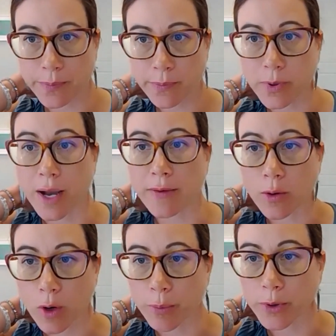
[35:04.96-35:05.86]
private
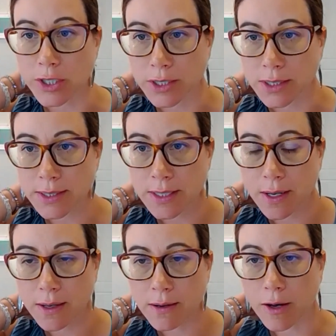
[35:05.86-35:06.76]
corporations
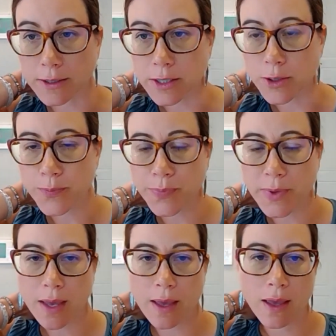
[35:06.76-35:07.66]
also.
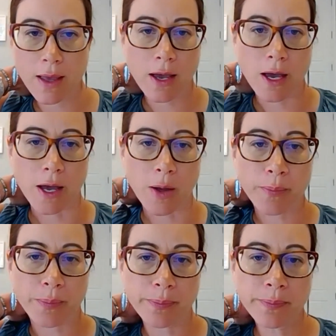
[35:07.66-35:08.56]

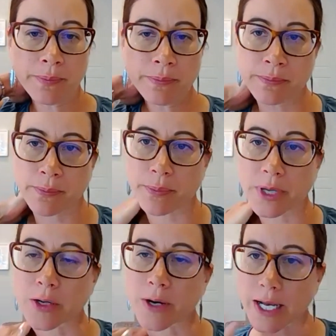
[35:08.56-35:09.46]

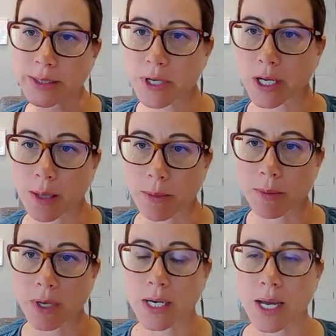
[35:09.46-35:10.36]
But there has been a
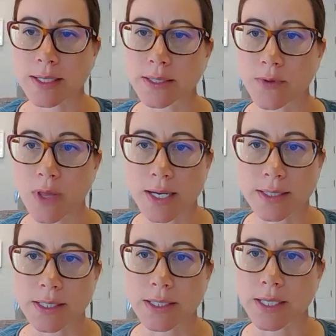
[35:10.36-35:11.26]
commitment as of
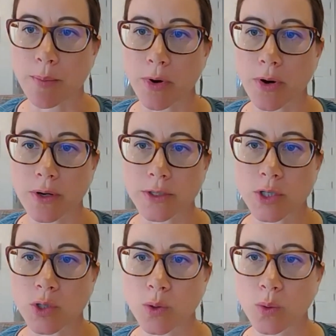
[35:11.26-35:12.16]
last December
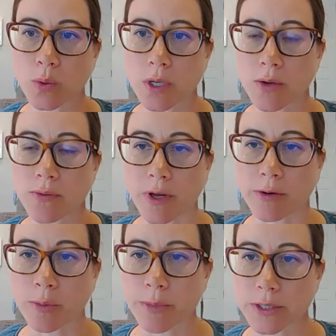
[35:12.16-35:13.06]
to the
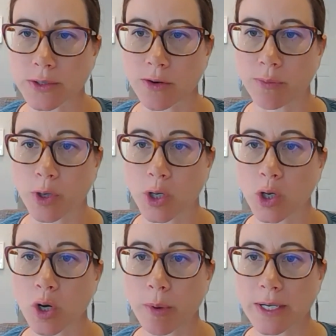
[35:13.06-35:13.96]
Federal Minister of
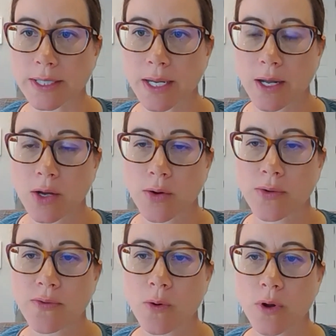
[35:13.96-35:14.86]
Procurement
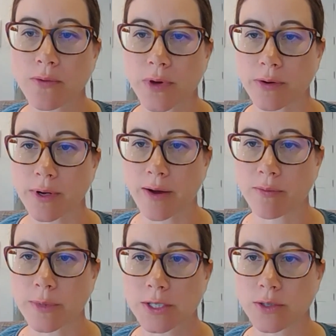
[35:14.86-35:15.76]
for the federal
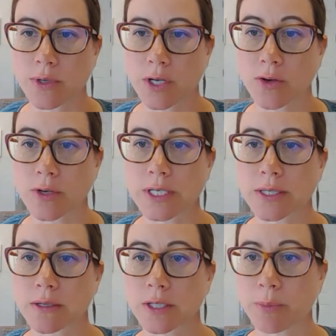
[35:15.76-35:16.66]
government to increase
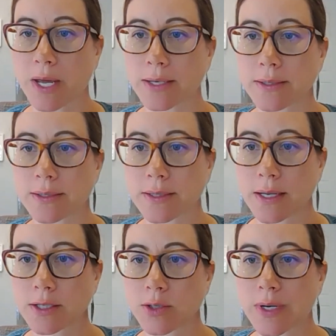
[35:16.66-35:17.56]
their spend
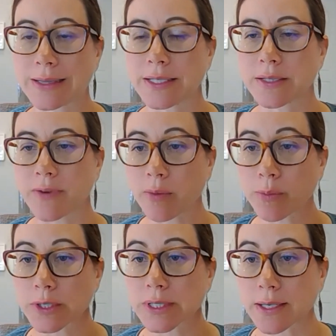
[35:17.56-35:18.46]
to at least
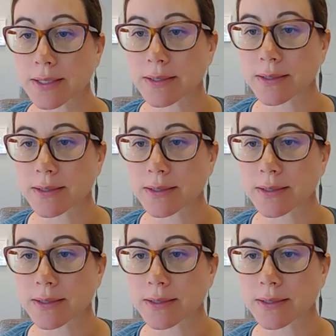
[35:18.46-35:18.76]
5%